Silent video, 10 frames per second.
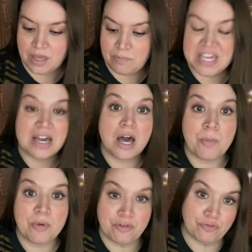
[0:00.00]

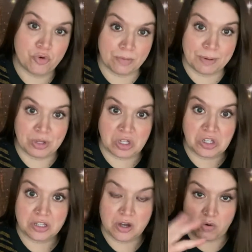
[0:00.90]
become
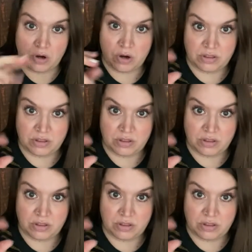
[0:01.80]
formable, or